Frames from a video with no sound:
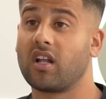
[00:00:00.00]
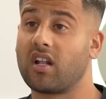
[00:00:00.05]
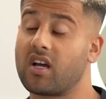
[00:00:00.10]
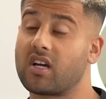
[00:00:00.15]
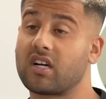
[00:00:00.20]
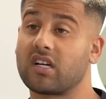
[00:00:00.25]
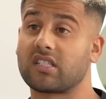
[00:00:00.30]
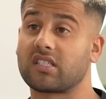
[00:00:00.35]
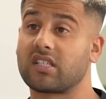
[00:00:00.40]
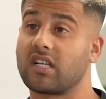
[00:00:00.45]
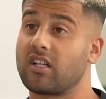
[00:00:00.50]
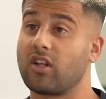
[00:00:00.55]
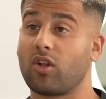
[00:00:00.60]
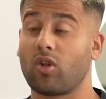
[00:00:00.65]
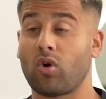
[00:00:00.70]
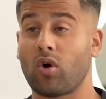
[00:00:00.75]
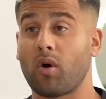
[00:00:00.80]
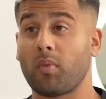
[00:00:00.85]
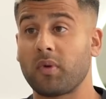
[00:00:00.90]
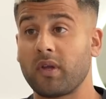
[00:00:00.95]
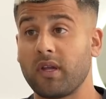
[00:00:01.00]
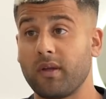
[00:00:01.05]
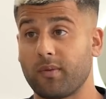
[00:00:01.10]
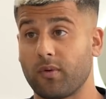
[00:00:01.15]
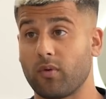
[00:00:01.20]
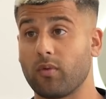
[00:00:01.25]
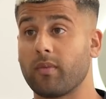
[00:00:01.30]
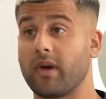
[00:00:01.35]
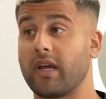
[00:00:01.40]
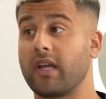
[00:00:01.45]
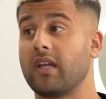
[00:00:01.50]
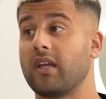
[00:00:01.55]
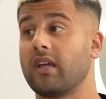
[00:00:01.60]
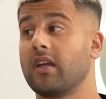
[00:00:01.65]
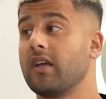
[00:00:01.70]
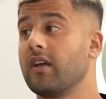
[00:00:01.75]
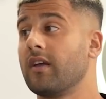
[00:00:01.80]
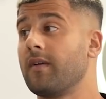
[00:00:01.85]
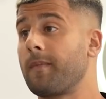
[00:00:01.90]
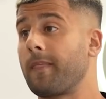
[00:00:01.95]
Like I said, a lot of people, mate,
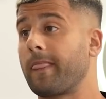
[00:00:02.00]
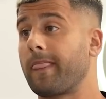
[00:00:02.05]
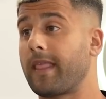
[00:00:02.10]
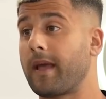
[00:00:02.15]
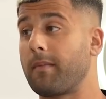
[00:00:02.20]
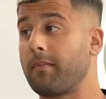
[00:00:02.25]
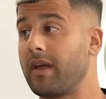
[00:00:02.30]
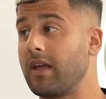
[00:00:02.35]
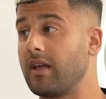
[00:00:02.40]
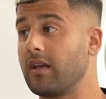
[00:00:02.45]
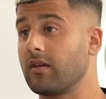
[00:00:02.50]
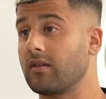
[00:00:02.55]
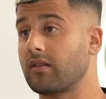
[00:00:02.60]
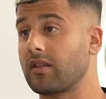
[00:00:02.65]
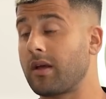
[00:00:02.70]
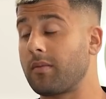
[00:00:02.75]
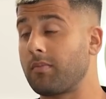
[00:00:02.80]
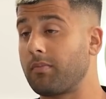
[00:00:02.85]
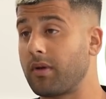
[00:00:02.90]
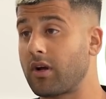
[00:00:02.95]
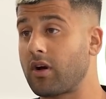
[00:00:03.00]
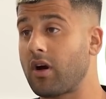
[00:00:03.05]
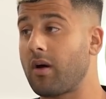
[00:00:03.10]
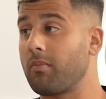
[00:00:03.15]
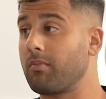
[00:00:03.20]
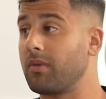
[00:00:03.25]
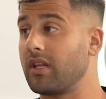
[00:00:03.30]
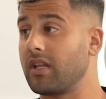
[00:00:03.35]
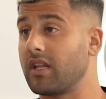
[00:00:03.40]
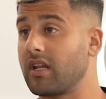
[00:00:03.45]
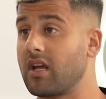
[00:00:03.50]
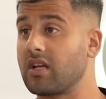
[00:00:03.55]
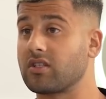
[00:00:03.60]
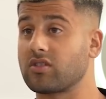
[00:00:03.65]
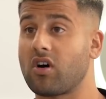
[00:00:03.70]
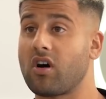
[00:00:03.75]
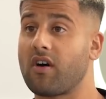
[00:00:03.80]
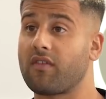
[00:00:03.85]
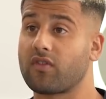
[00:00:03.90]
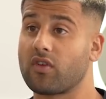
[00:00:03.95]
they become millionaires
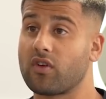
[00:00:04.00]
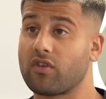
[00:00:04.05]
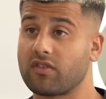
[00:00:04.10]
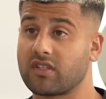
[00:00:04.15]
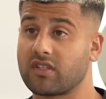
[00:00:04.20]
after a